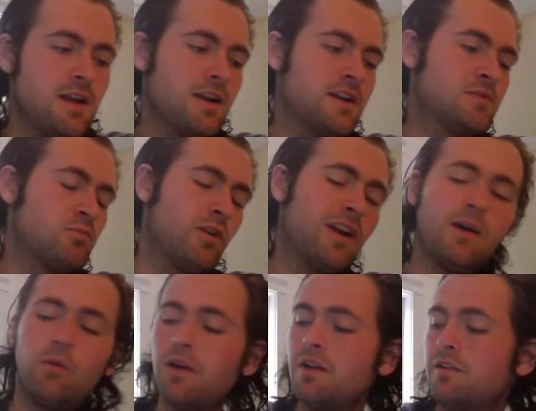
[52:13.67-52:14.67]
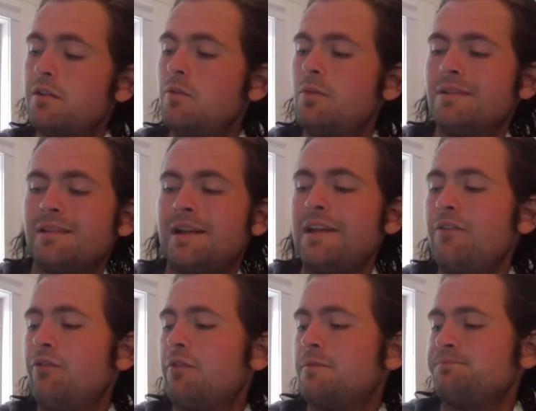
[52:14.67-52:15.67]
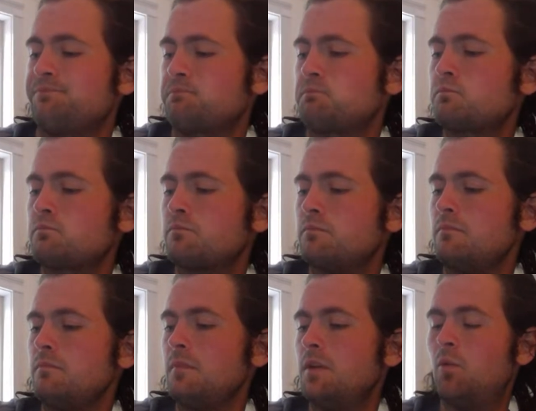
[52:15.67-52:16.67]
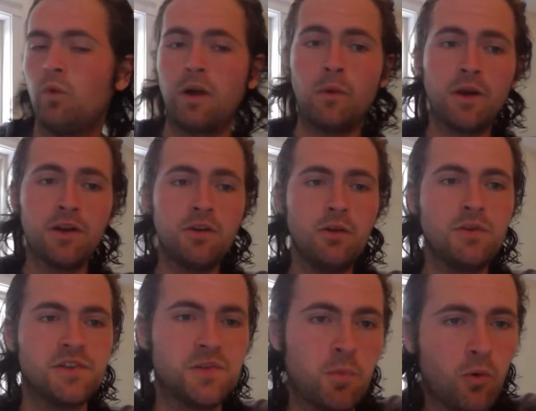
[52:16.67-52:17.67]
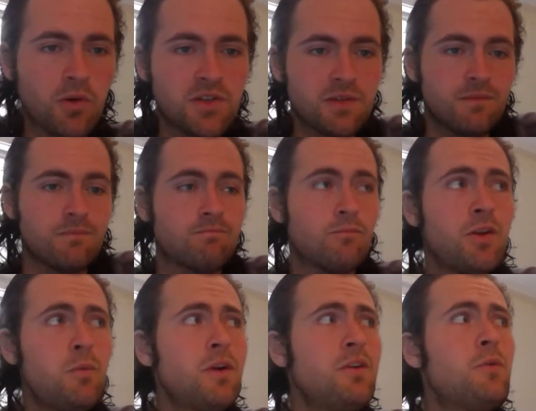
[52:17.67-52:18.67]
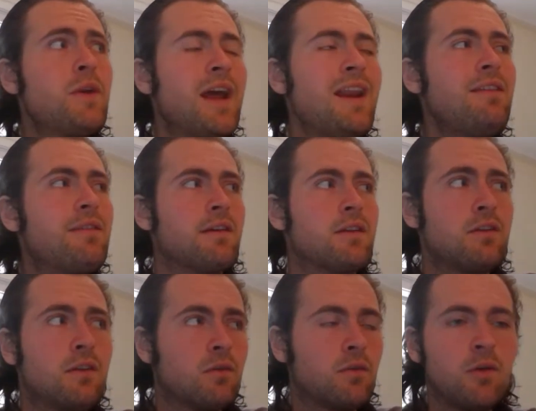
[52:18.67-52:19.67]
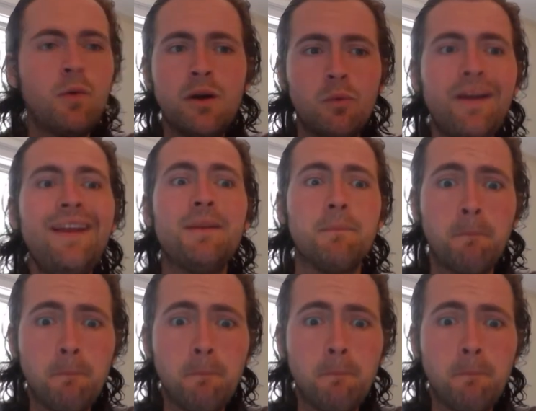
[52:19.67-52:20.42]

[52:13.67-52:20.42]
Because what I want to do in life, what I want to do in sports, what do you want to do in anything you do? You want to win.